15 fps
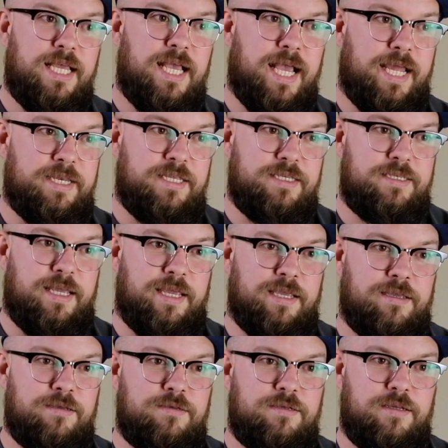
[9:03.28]
I did
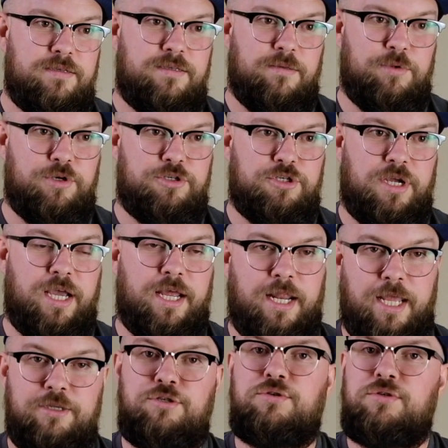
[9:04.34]
take a similar shot
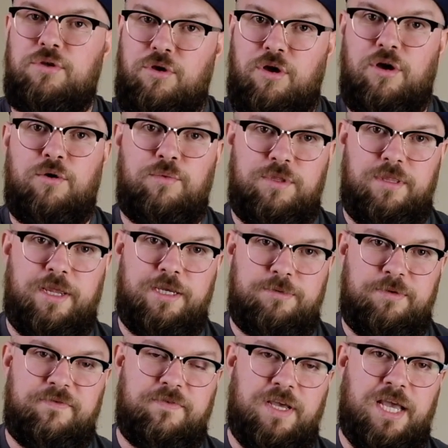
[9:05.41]
as you saw with the
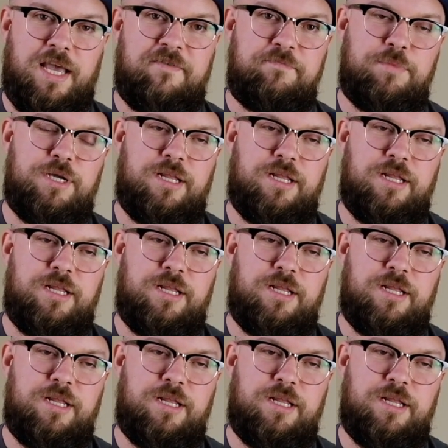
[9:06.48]
HP5, but